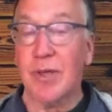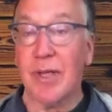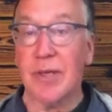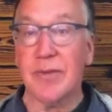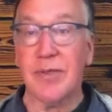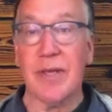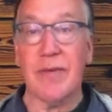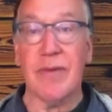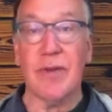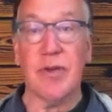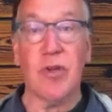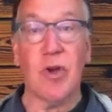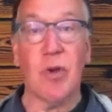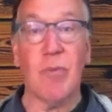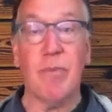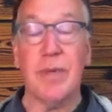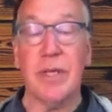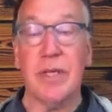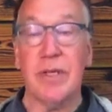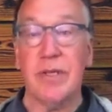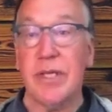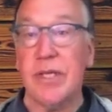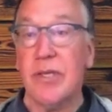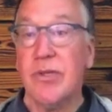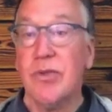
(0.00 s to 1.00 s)
let's say the
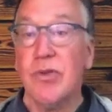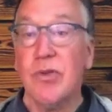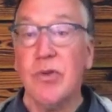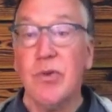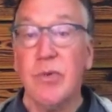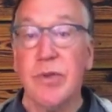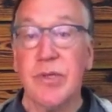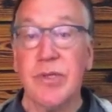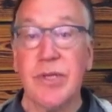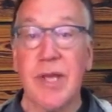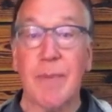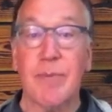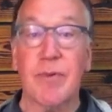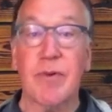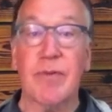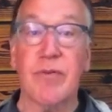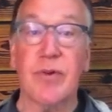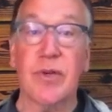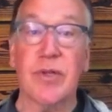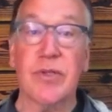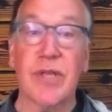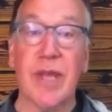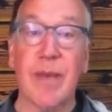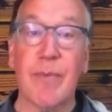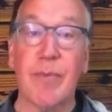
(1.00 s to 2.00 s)
dopamine D2 receptor, for
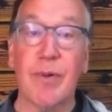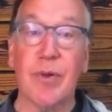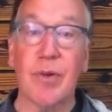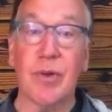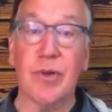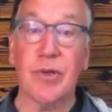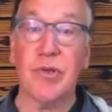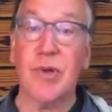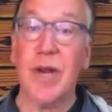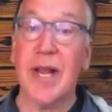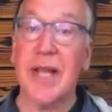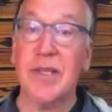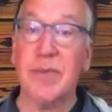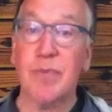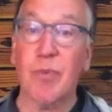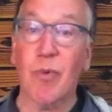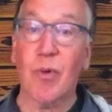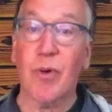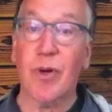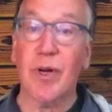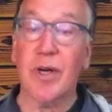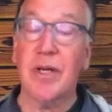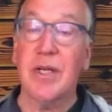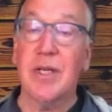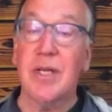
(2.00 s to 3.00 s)
example, or
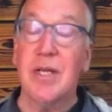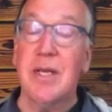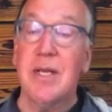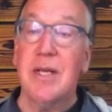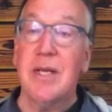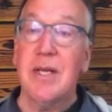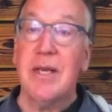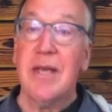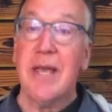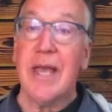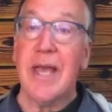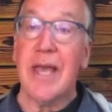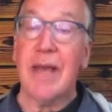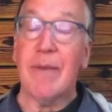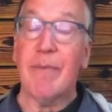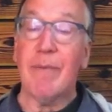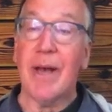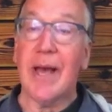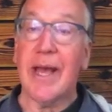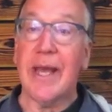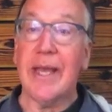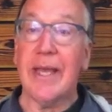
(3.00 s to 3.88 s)
transporter. And by